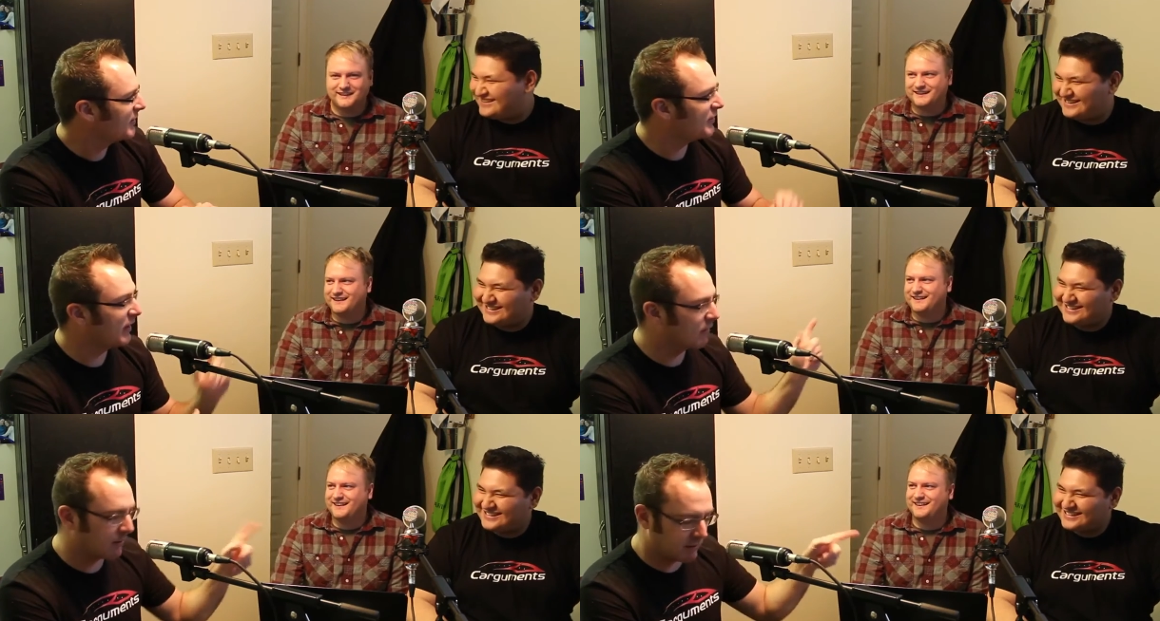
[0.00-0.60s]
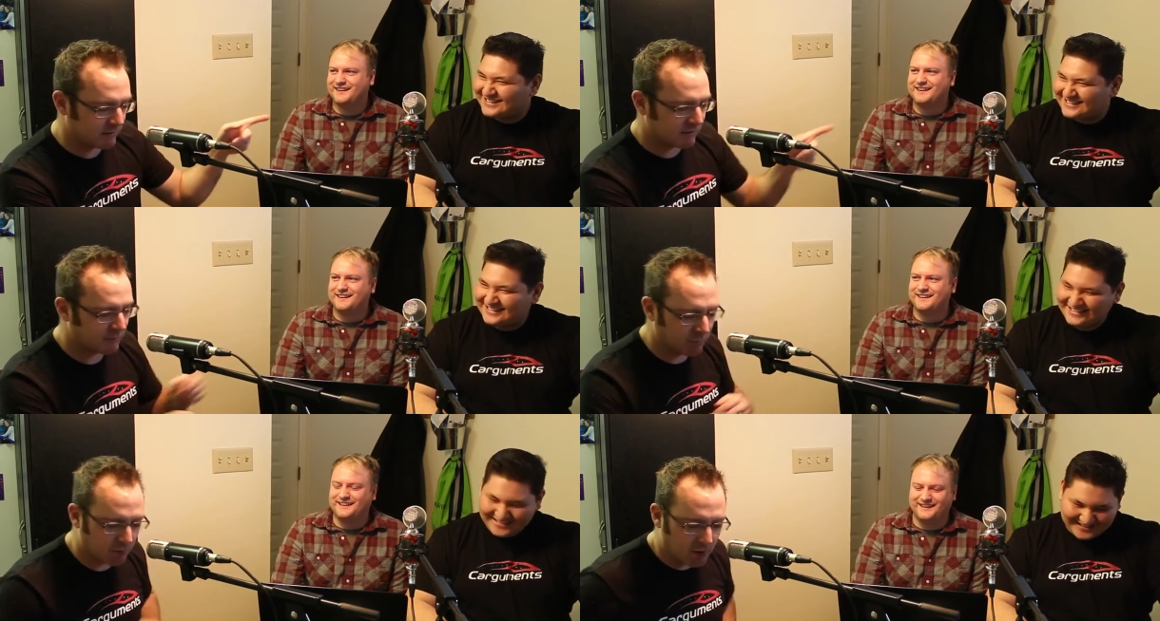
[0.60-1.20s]
Speaker 1: Stealing his
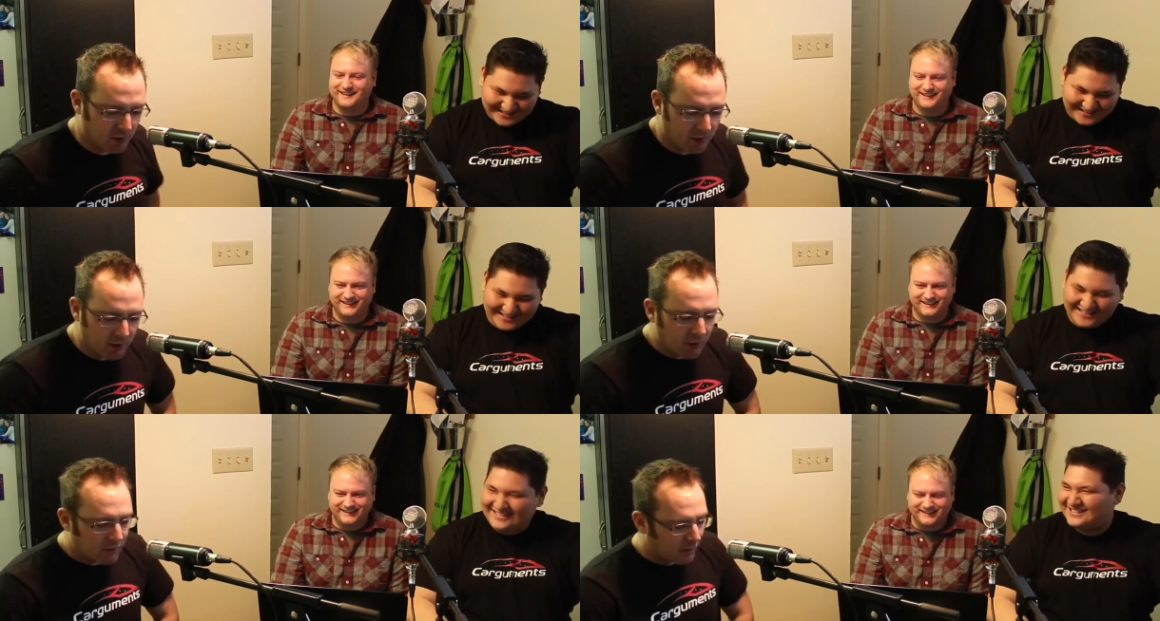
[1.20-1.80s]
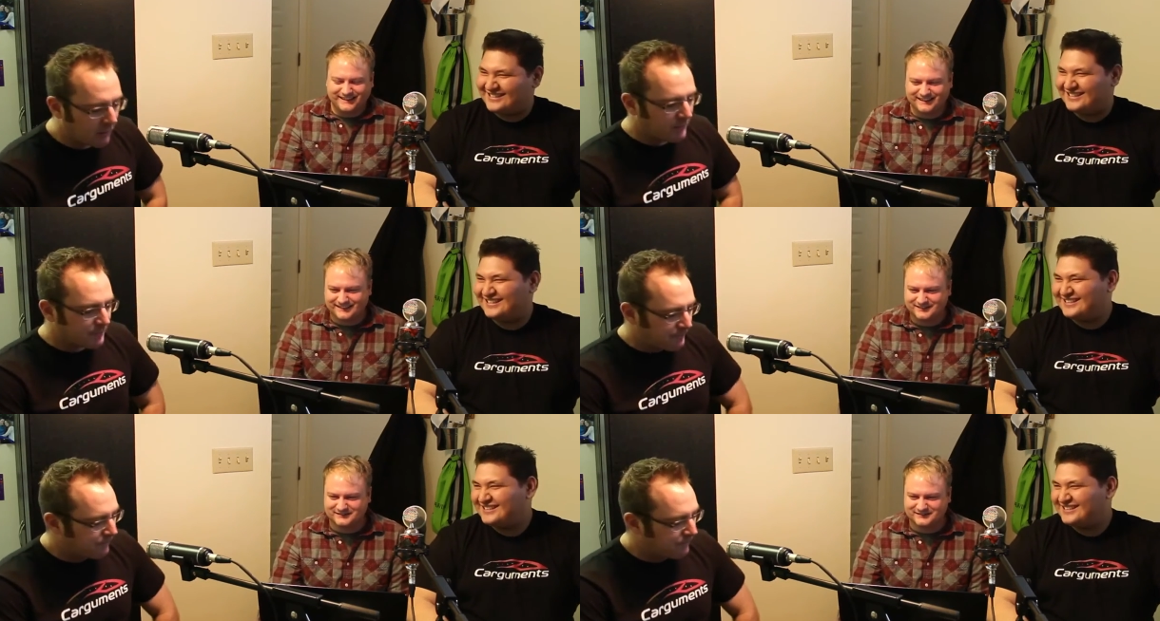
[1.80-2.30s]
Explorer. Um,